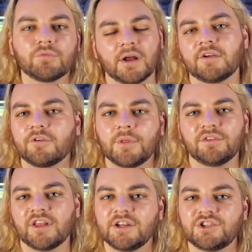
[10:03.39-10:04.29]
all running from
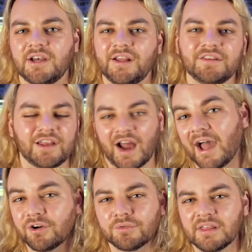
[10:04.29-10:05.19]
those HDDs and
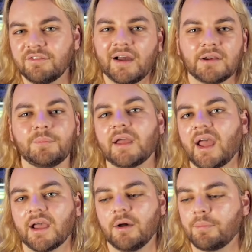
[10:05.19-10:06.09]
I don't really find a big
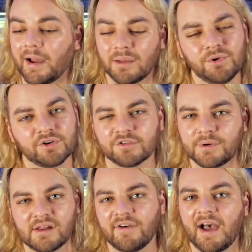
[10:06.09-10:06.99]
hangup. My computer's
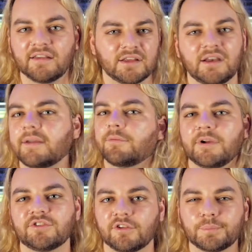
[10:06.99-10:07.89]
pretty fast and it can
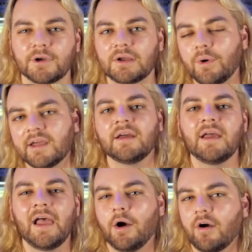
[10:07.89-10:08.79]
reach those pretty quick.
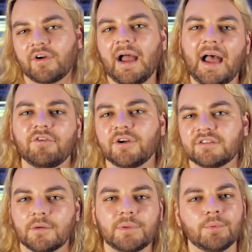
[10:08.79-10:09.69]
However, I have heard
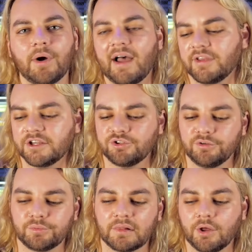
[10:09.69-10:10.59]
some people have
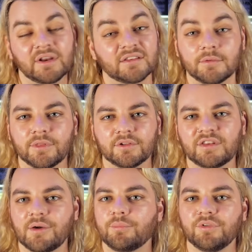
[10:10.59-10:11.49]
issues with loading some of those
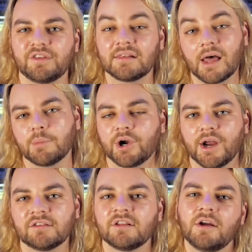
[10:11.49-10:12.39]
samples and
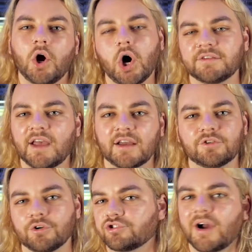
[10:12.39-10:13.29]
libraries onto
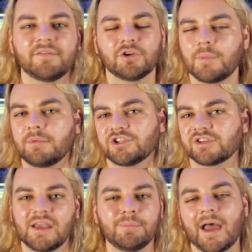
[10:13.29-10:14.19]
external drives, so maybe
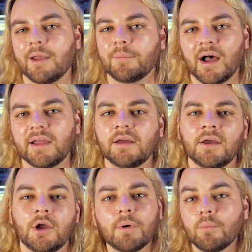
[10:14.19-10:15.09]
just keep that in mind.
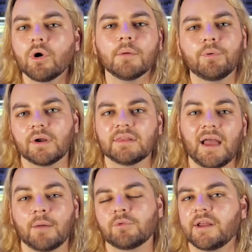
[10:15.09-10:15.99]
But more importantly,
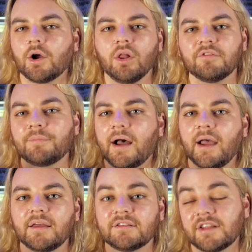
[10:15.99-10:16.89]
I'm running all of
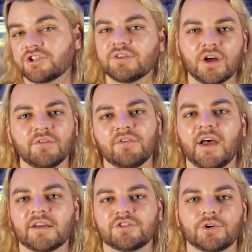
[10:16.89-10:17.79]
my sessions off of
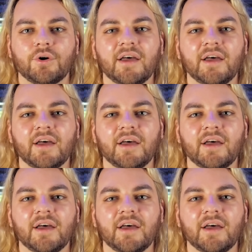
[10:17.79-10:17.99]
external